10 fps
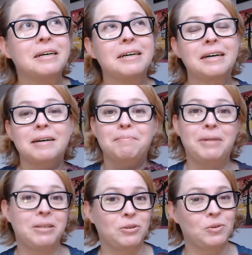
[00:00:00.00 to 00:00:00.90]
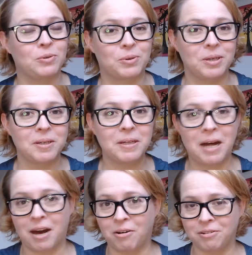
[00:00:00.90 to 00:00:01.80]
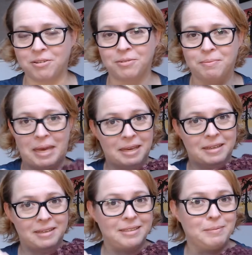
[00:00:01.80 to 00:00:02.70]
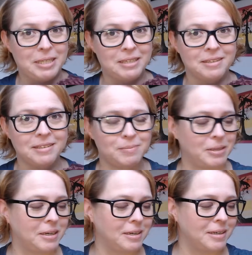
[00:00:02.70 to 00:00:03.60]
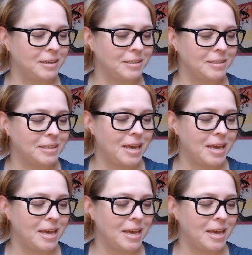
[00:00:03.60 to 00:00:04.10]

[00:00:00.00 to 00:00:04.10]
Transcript: a complete tutorial how to make these mittens because